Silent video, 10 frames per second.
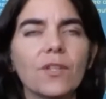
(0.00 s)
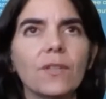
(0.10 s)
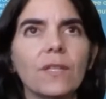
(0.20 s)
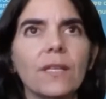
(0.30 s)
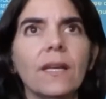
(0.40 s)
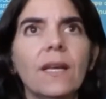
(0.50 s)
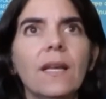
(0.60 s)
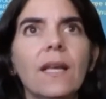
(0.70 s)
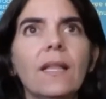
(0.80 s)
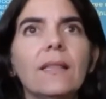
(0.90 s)
I have
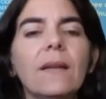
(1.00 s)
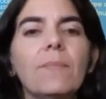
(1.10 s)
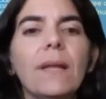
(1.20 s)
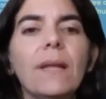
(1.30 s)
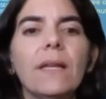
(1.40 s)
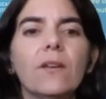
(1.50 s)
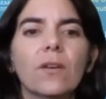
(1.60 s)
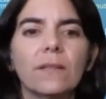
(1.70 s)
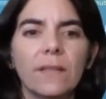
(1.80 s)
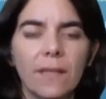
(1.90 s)
regarding this issue.
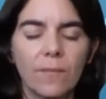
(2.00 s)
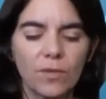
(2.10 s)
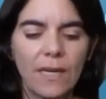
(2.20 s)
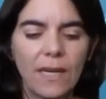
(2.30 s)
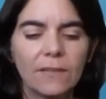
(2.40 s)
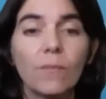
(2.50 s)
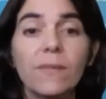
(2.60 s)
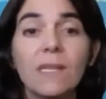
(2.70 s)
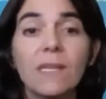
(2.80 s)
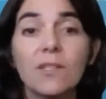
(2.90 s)
I think
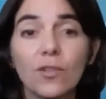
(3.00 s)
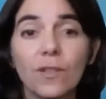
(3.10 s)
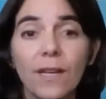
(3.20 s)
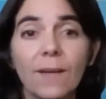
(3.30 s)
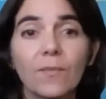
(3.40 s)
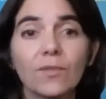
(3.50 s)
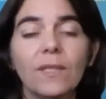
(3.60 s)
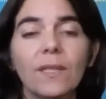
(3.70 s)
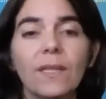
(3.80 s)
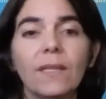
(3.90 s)
that there's a
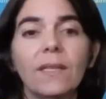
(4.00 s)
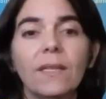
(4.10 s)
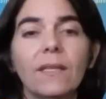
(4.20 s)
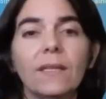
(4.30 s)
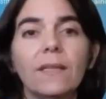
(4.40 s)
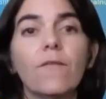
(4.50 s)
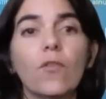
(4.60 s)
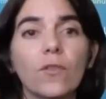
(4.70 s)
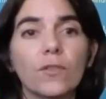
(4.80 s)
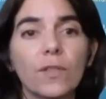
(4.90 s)
danger
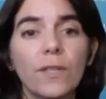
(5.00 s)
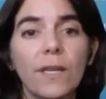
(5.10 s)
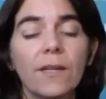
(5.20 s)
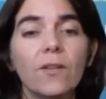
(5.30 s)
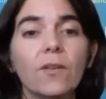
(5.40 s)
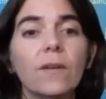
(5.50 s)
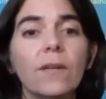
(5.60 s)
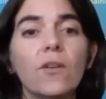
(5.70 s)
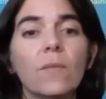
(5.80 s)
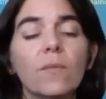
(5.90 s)
that of
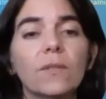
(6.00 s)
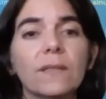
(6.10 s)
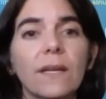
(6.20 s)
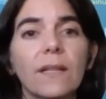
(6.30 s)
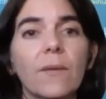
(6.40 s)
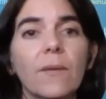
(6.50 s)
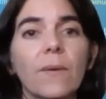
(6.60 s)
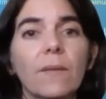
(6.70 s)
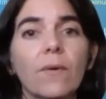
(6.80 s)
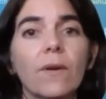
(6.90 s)
um,
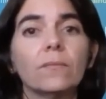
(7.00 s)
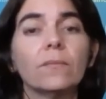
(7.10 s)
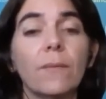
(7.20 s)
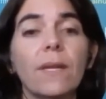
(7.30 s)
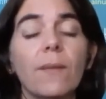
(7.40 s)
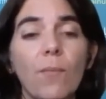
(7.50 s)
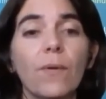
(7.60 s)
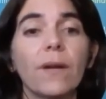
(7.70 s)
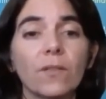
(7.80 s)
atomizing or uh,